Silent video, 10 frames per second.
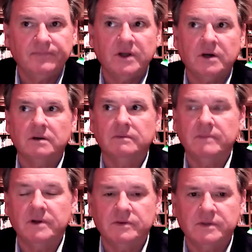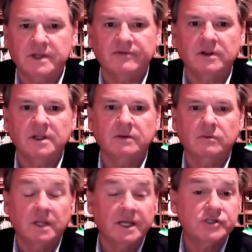They're definitely
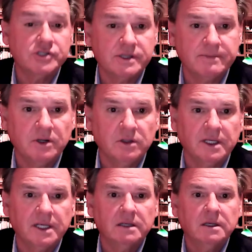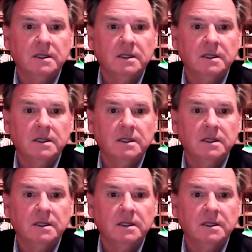relationship building.